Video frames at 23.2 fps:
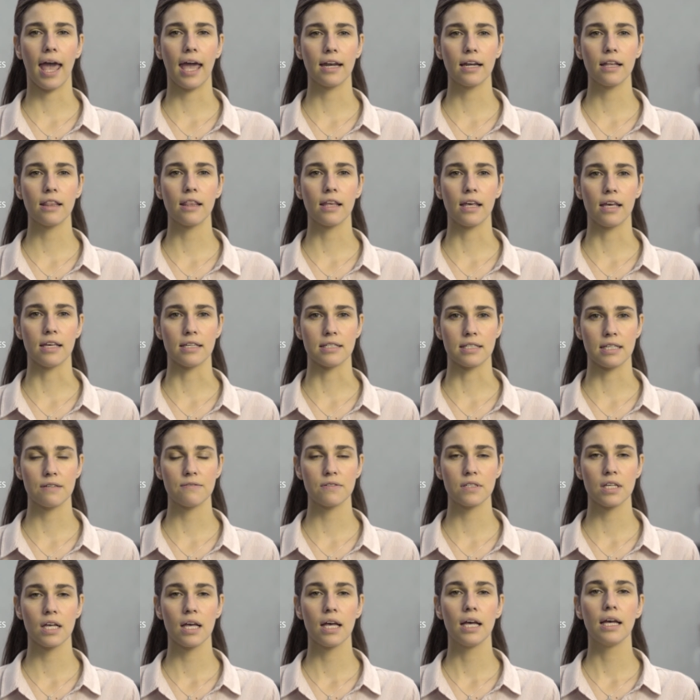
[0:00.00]
and
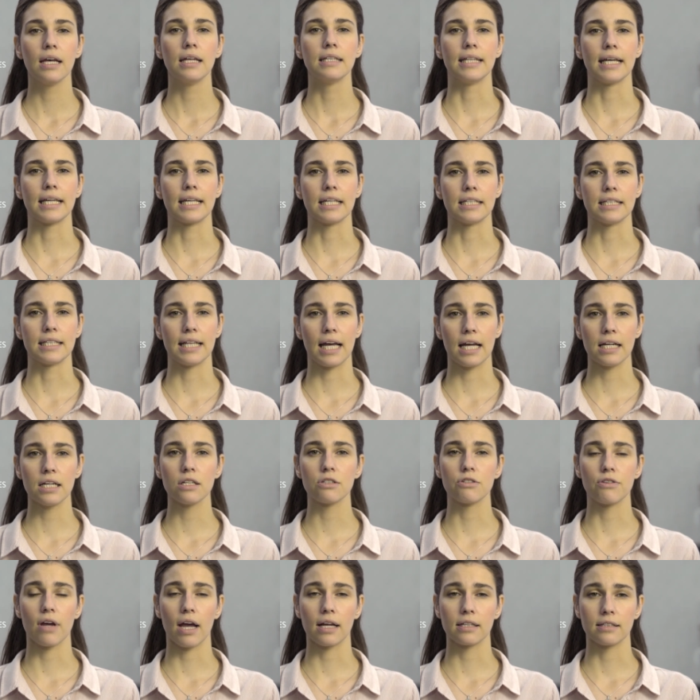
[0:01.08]
adhesives that can then
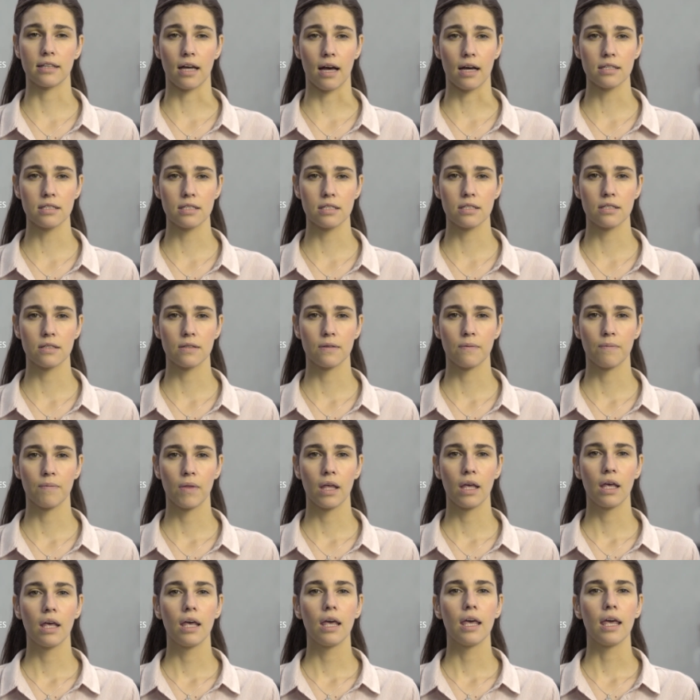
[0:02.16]
attract dust,
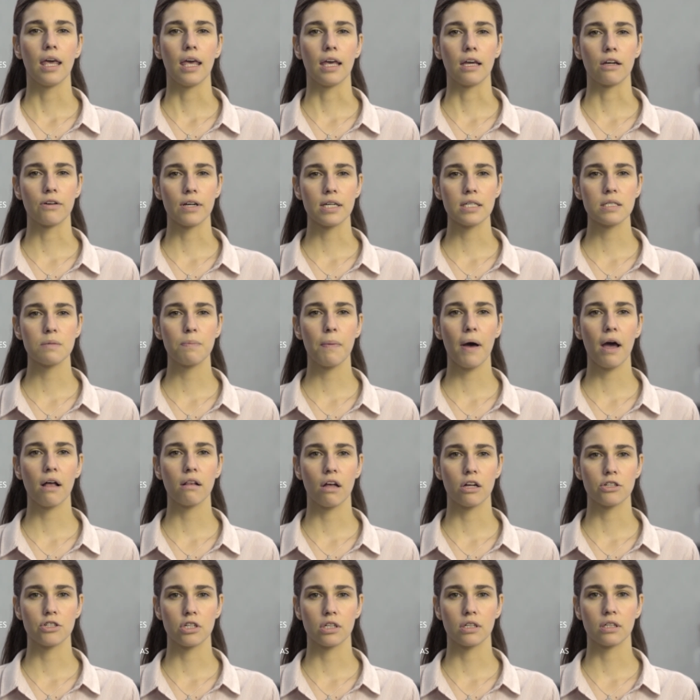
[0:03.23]
increase
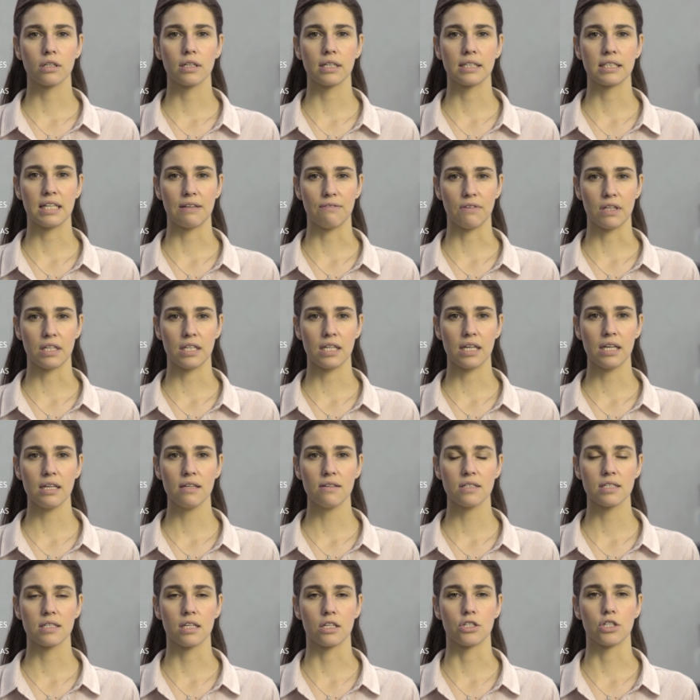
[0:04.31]
biological
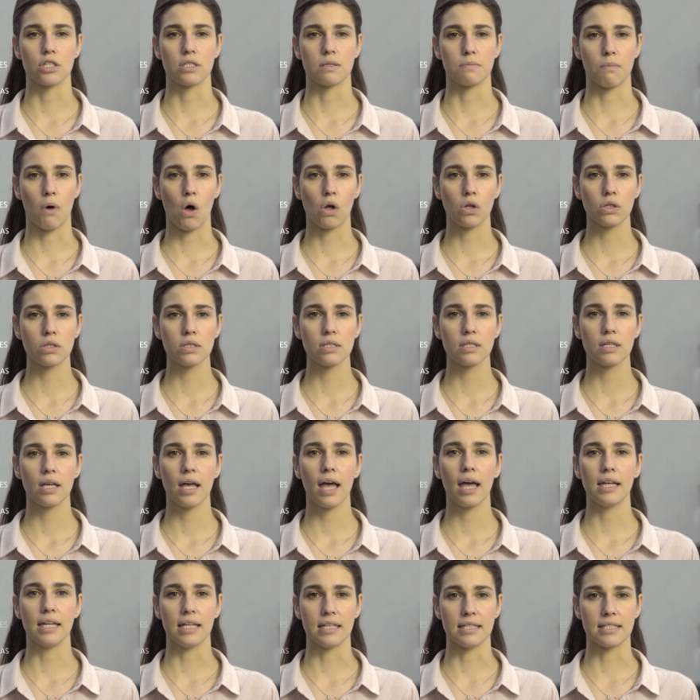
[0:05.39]
activity, such as mold
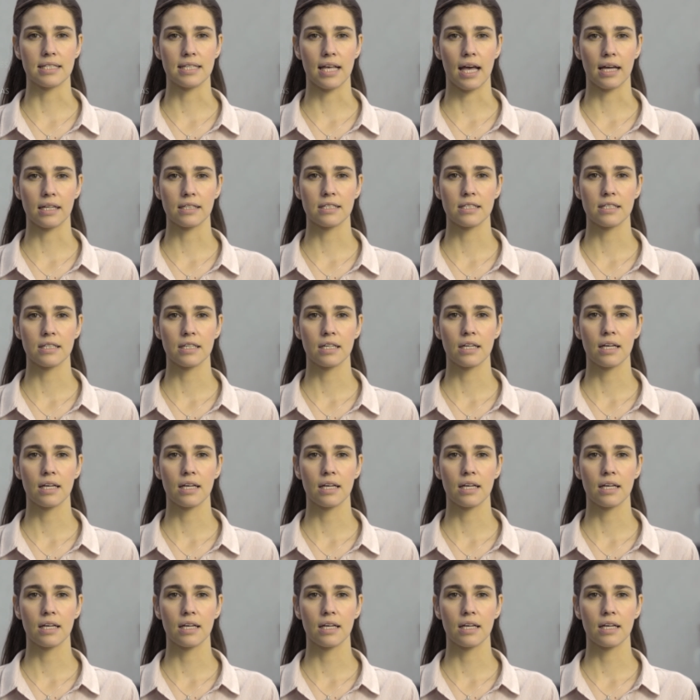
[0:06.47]
and insects.